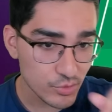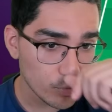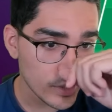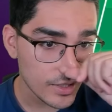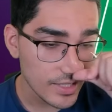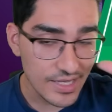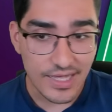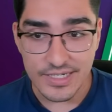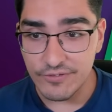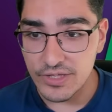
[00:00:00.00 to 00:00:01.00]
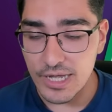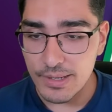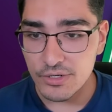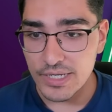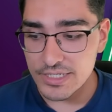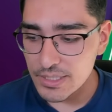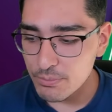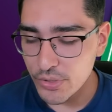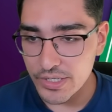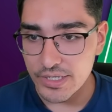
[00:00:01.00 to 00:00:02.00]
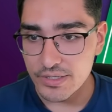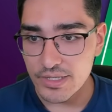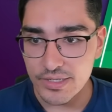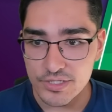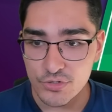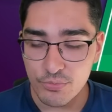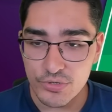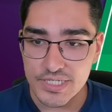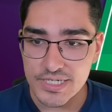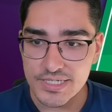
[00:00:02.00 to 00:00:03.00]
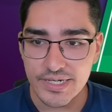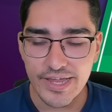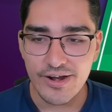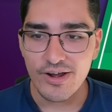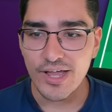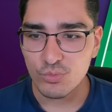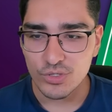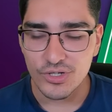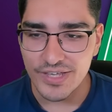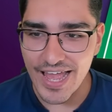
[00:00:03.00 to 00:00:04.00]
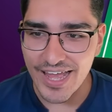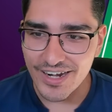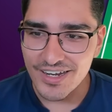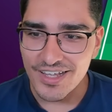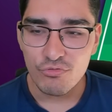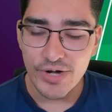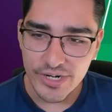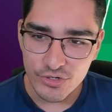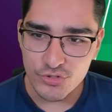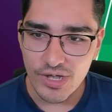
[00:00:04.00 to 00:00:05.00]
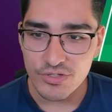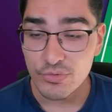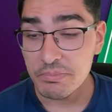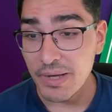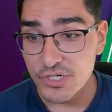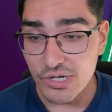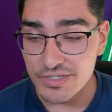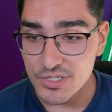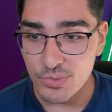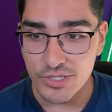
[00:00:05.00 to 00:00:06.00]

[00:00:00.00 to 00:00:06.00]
will definitely come out at some point in the sort of preseason here. And we'll look at rating your drafts, rating my drafts as well,